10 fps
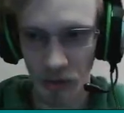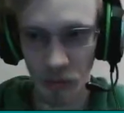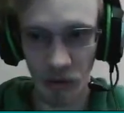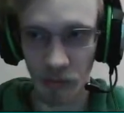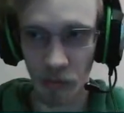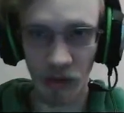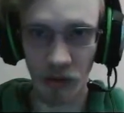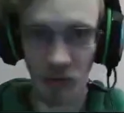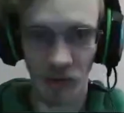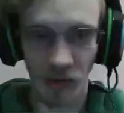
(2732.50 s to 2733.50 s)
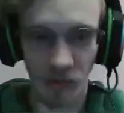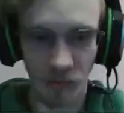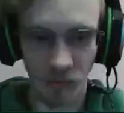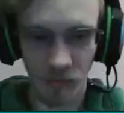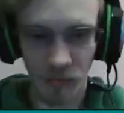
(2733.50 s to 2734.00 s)
whatever you want to use there.
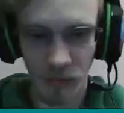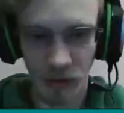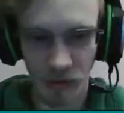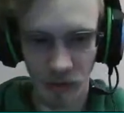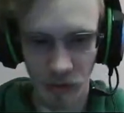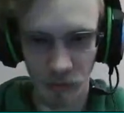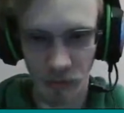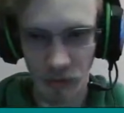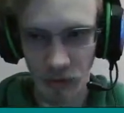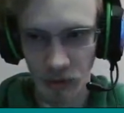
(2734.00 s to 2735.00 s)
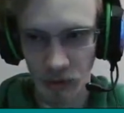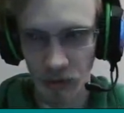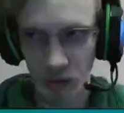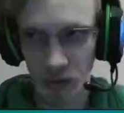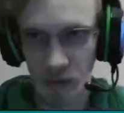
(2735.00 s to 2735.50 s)
So
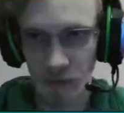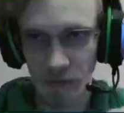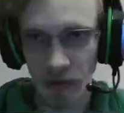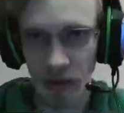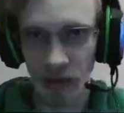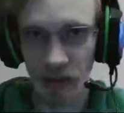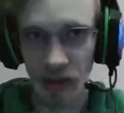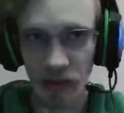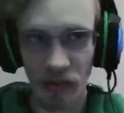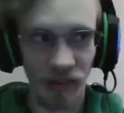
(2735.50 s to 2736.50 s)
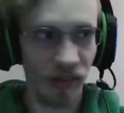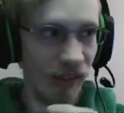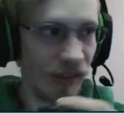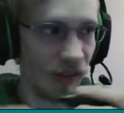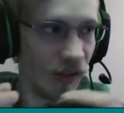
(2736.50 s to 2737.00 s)
it's not just
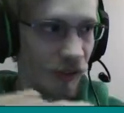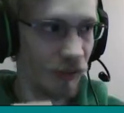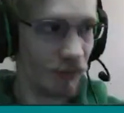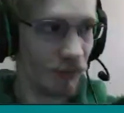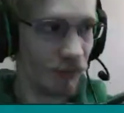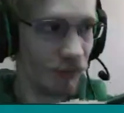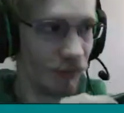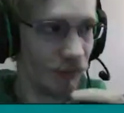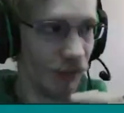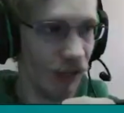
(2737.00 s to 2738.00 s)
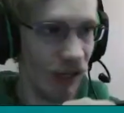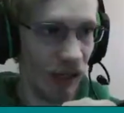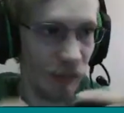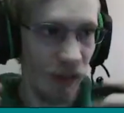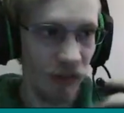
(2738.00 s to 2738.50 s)
like, you know,
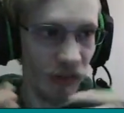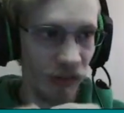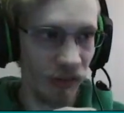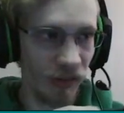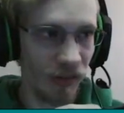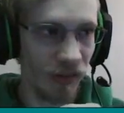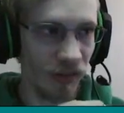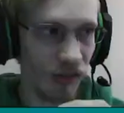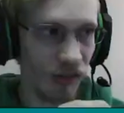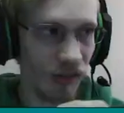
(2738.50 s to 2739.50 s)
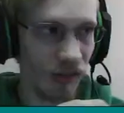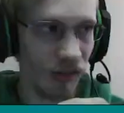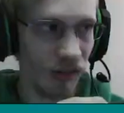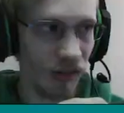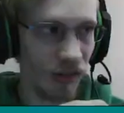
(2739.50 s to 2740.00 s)
animation
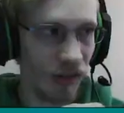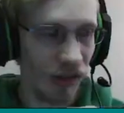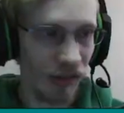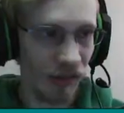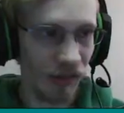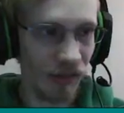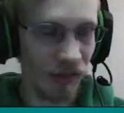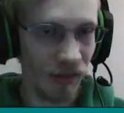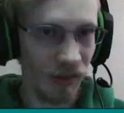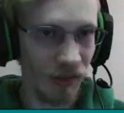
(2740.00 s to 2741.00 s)
is